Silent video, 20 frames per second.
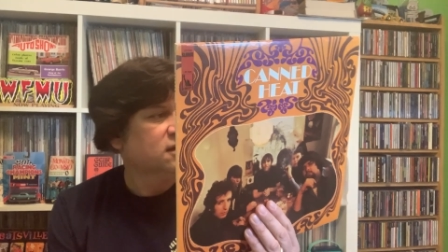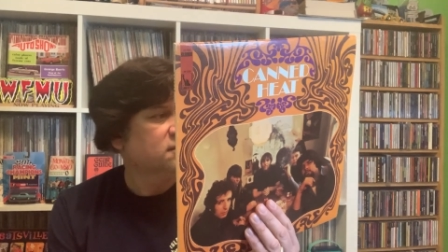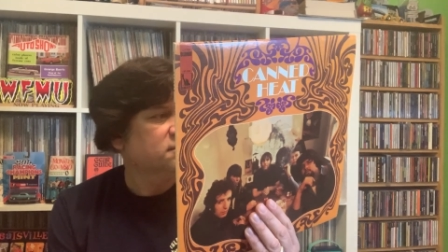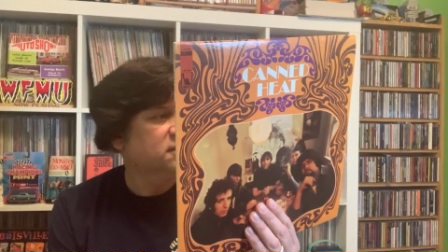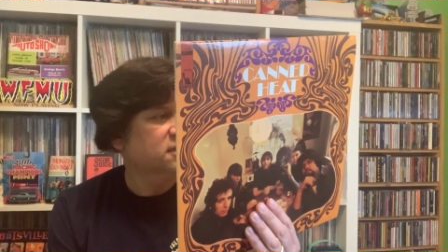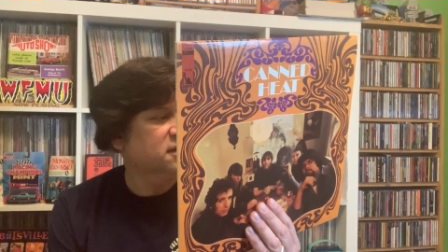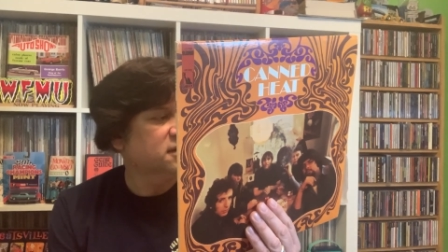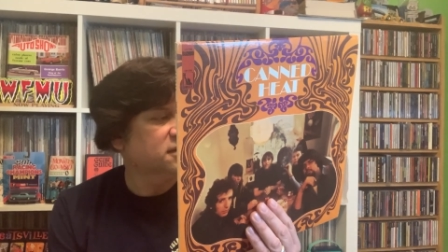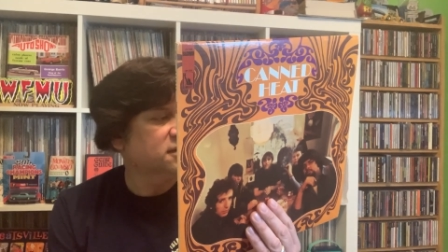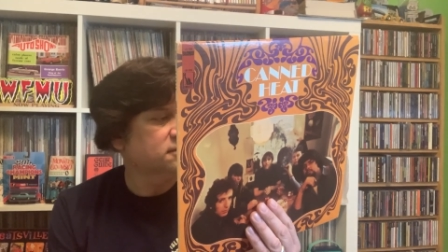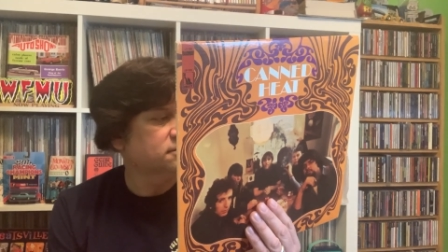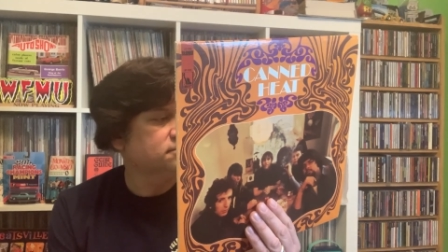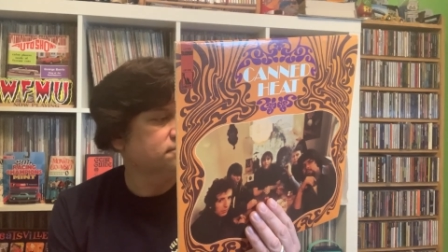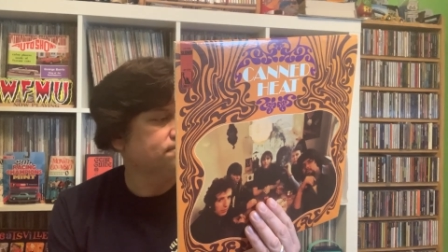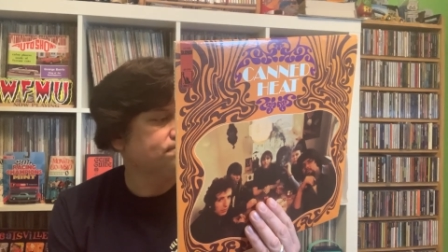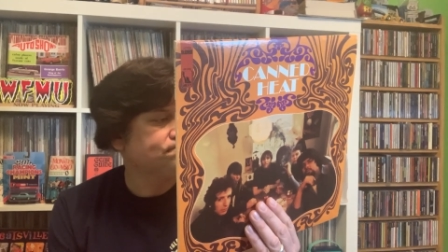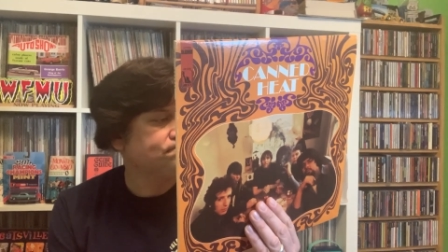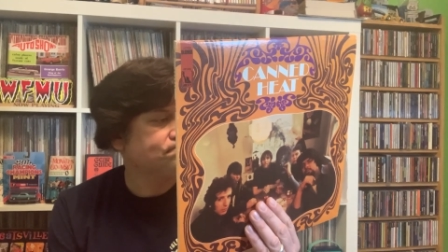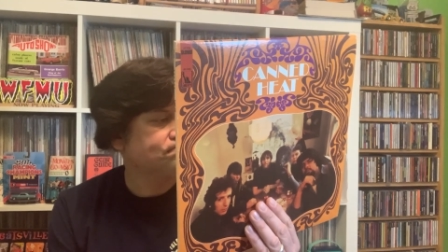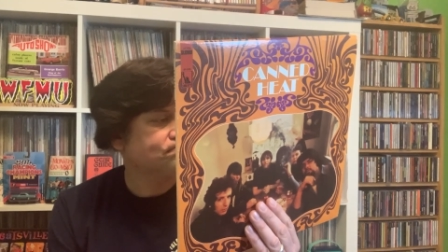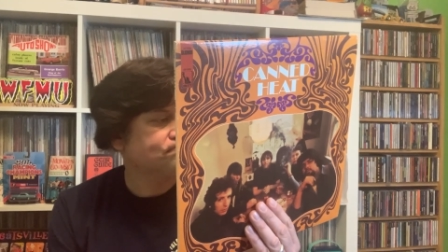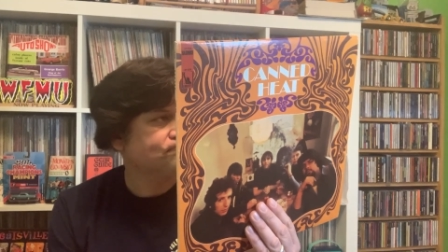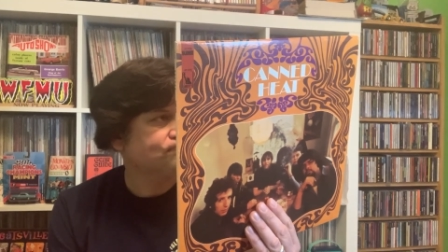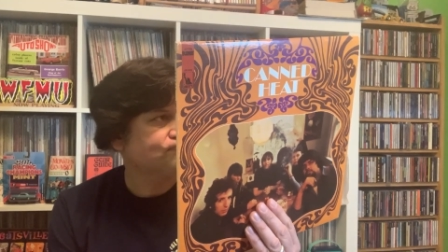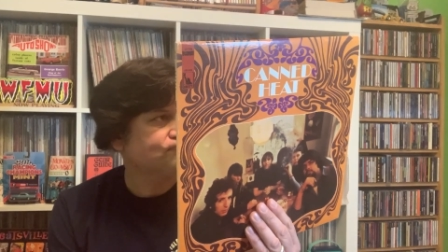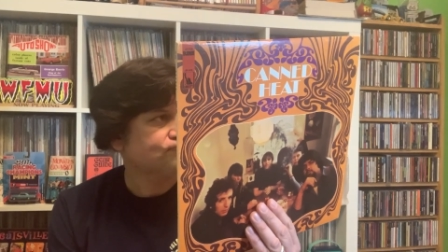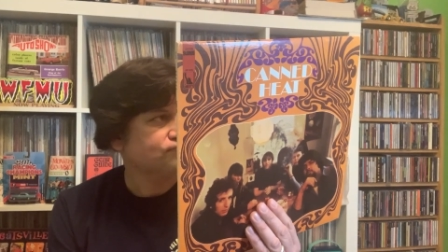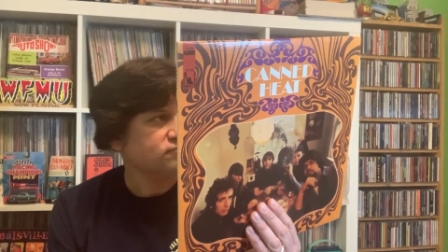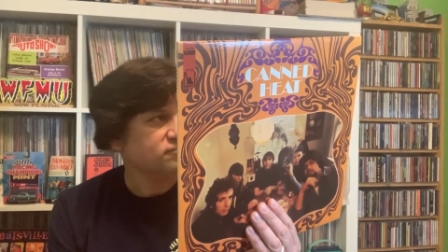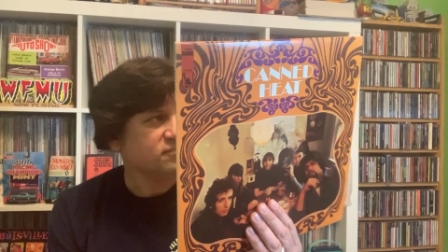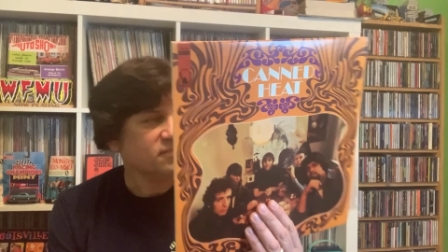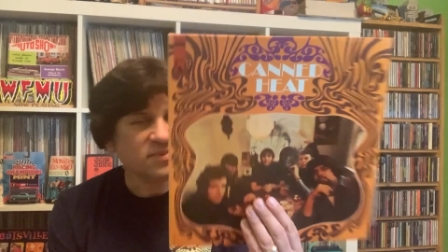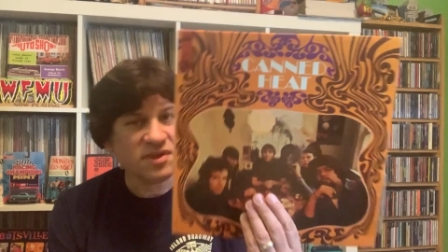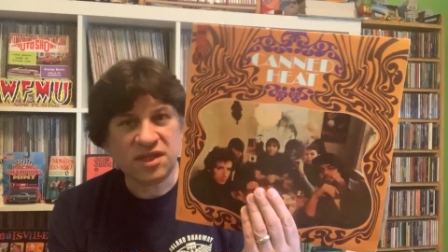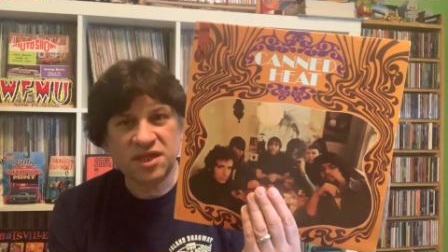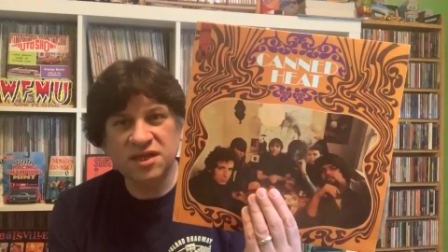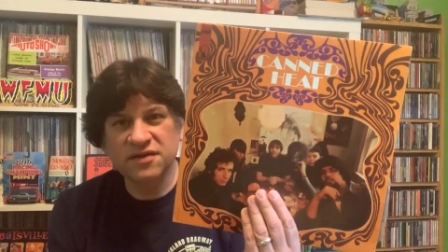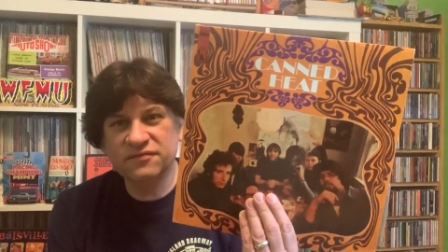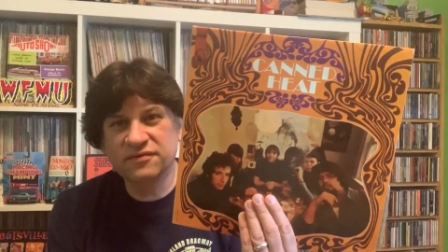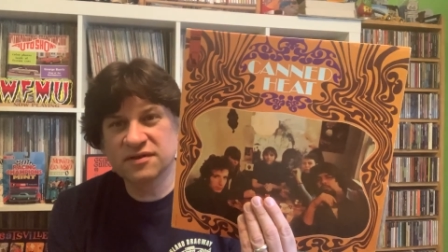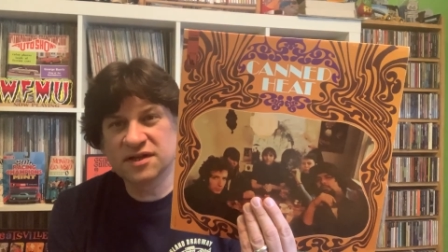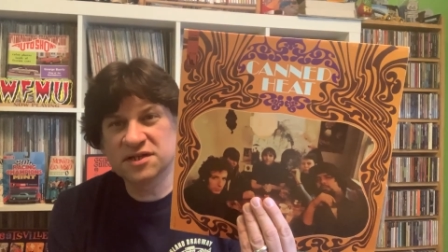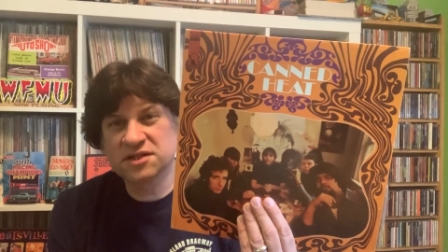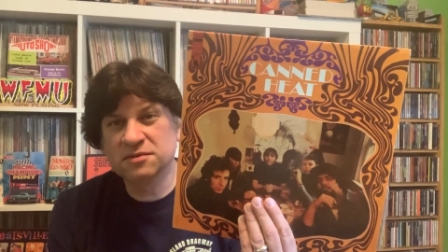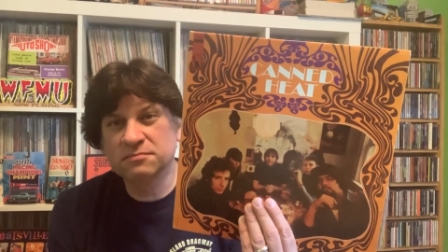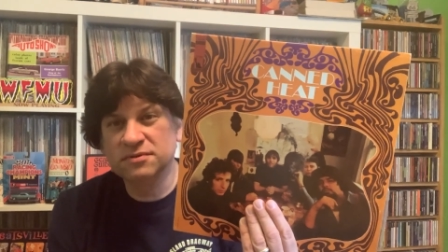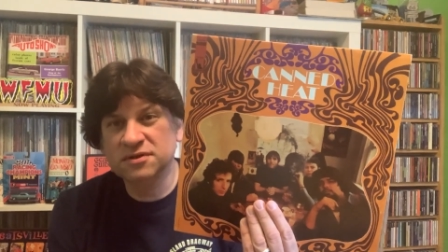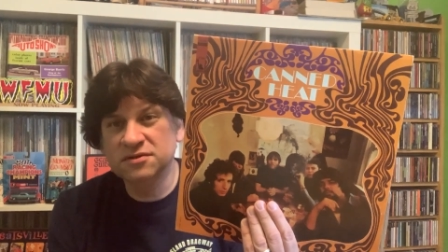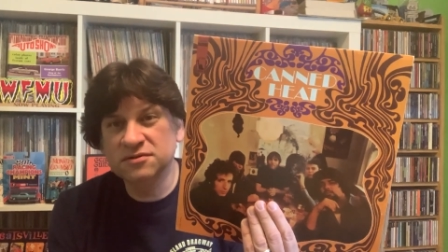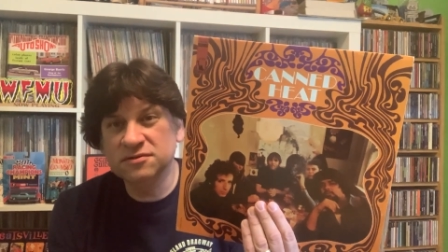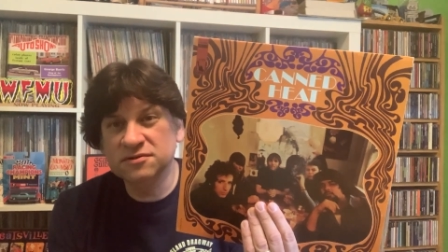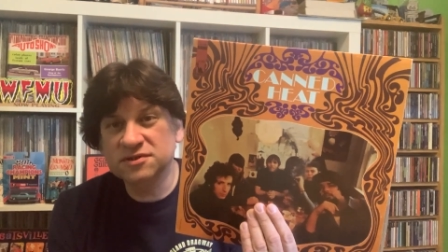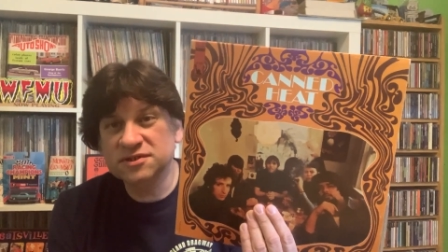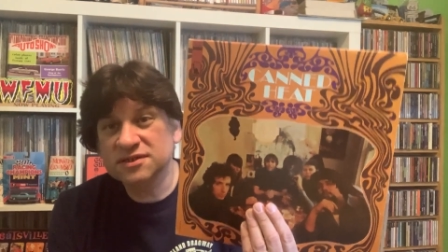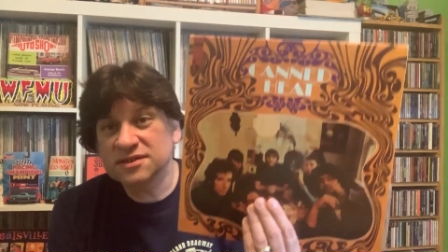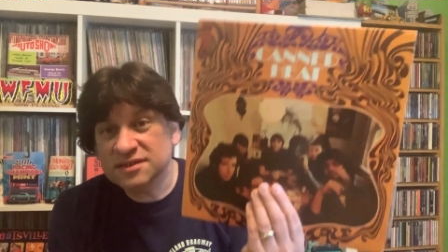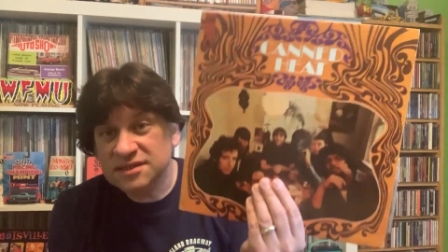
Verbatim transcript: But um, if you like the blues,